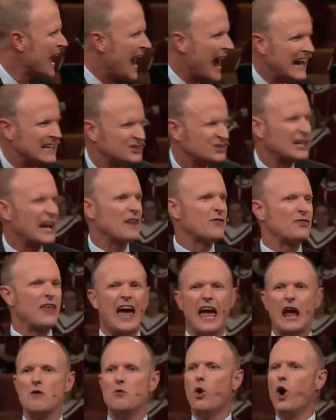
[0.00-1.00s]
I said
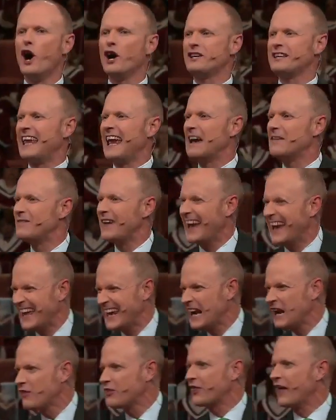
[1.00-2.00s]
they would give
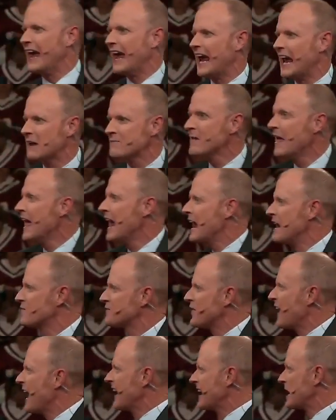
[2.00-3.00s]
anything.
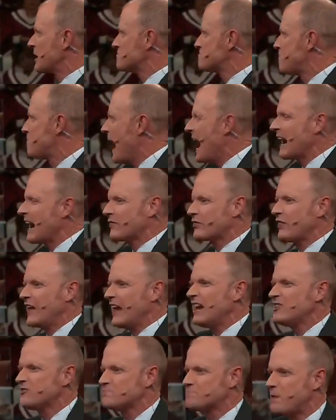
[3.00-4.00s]
If they could pack
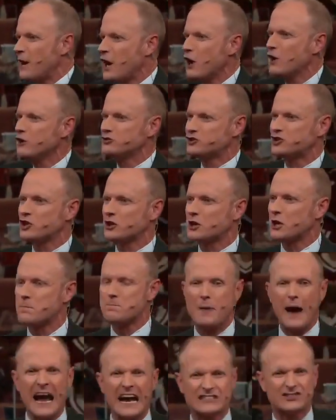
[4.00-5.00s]
these pews to
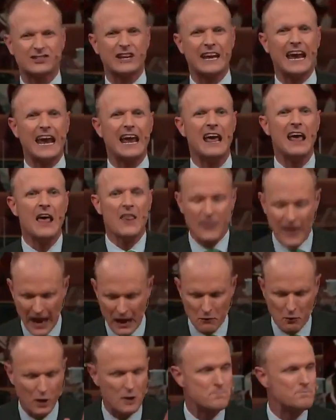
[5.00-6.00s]
capacity, they
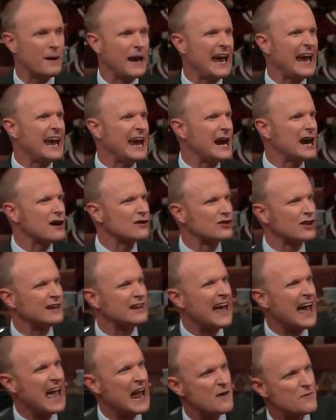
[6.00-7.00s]
would be here
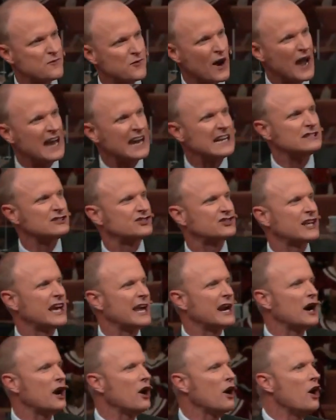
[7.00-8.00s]
today front and
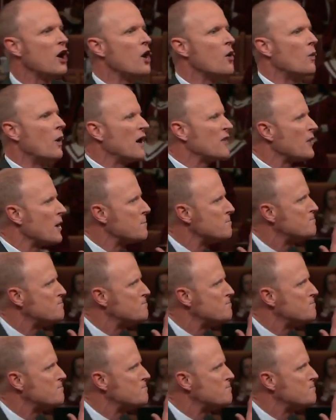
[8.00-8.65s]
center with a